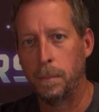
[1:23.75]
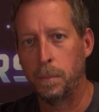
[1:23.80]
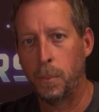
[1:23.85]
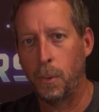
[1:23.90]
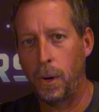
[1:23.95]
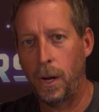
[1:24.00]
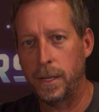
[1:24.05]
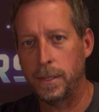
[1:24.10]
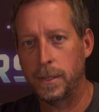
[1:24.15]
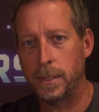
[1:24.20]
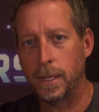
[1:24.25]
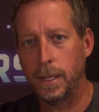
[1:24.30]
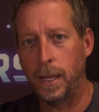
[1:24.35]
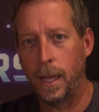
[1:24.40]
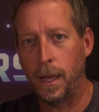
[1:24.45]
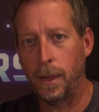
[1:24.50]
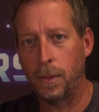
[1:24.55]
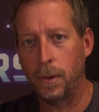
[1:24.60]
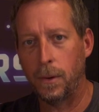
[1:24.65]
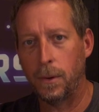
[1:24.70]
pressed
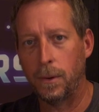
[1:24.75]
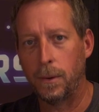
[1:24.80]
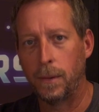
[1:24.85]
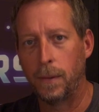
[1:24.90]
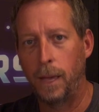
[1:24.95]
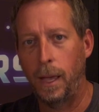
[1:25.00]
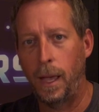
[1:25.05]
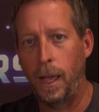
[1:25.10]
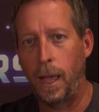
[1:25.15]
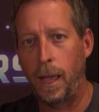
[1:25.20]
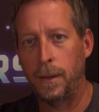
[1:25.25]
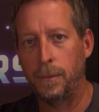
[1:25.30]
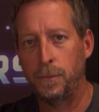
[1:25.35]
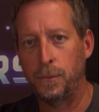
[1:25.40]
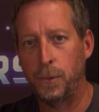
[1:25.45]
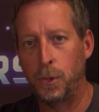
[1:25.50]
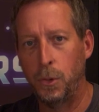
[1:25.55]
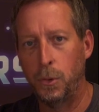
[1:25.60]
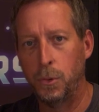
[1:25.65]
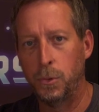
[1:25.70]
together, and
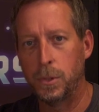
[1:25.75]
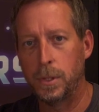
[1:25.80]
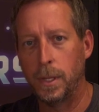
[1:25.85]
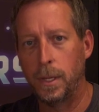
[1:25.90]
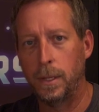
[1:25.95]
fused